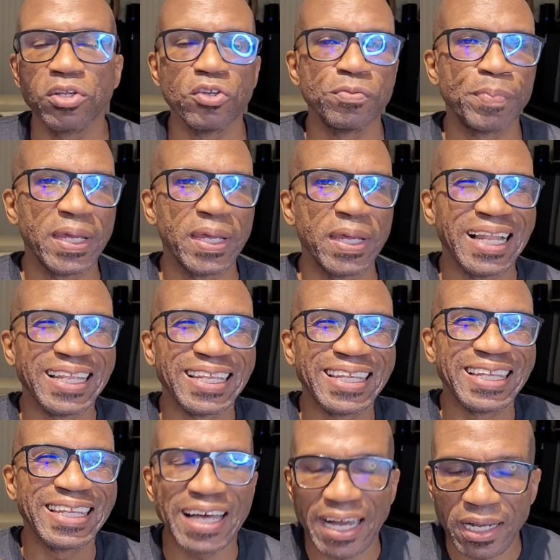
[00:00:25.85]
There's been a
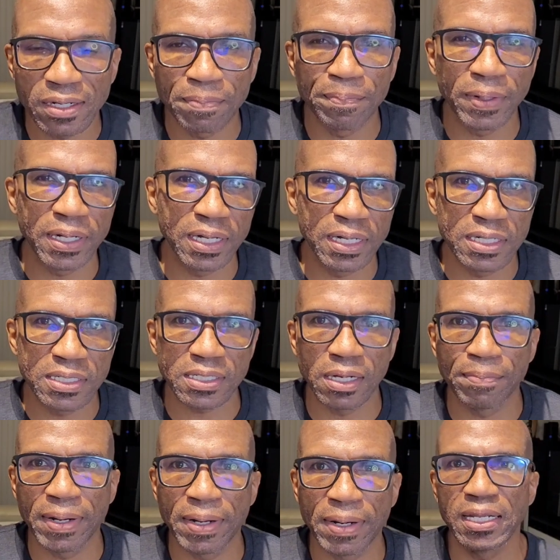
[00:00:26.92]
lot of buzz
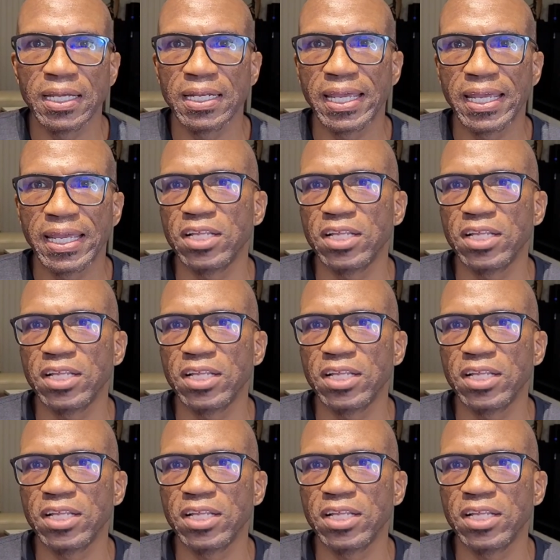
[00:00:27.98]
about it,